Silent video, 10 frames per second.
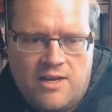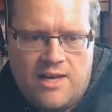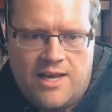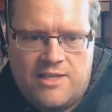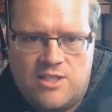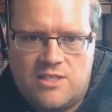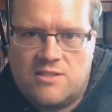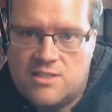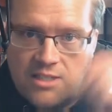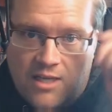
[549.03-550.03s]
And
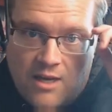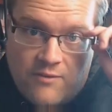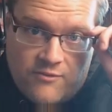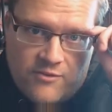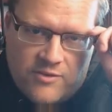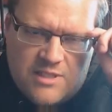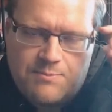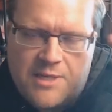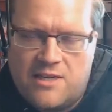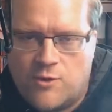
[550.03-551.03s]
just for the
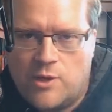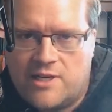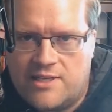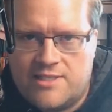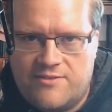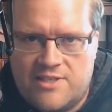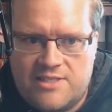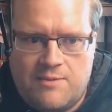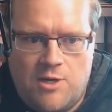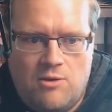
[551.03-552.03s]
speed of quickness of this
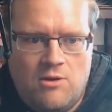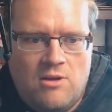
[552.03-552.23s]
demo,